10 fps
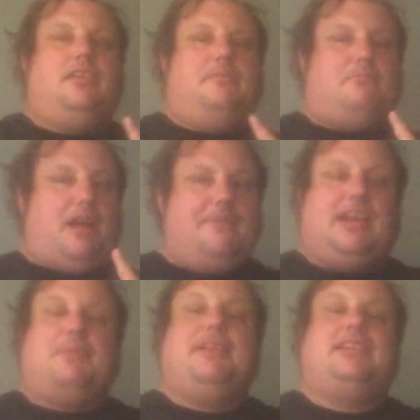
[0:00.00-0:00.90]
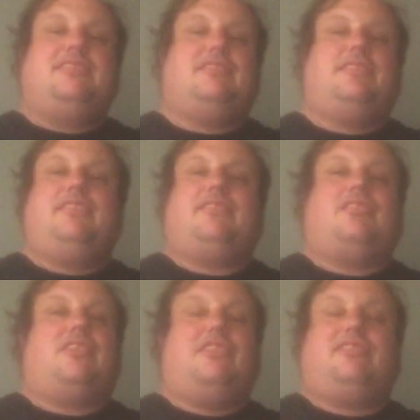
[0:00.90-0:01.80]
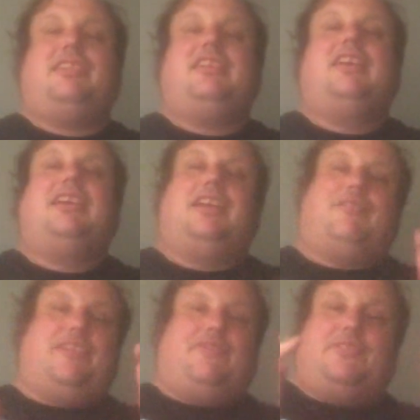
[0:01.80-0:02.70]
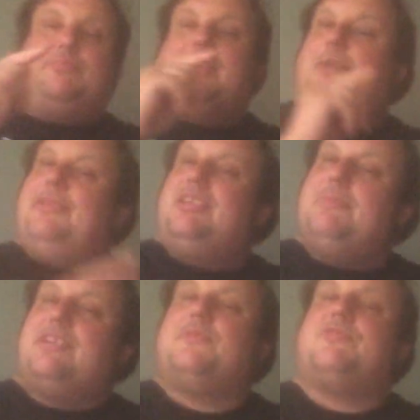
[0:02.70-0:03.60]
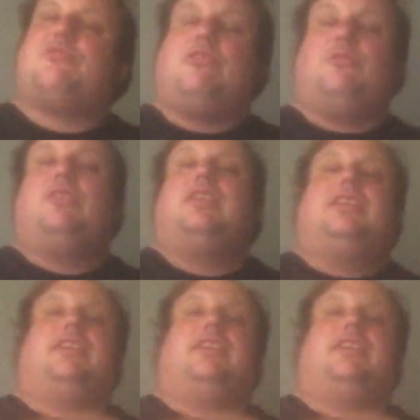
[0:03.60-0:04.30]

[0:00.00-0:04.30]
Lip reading: my recommendation is, honestly, if it's becoming too much of a struggle,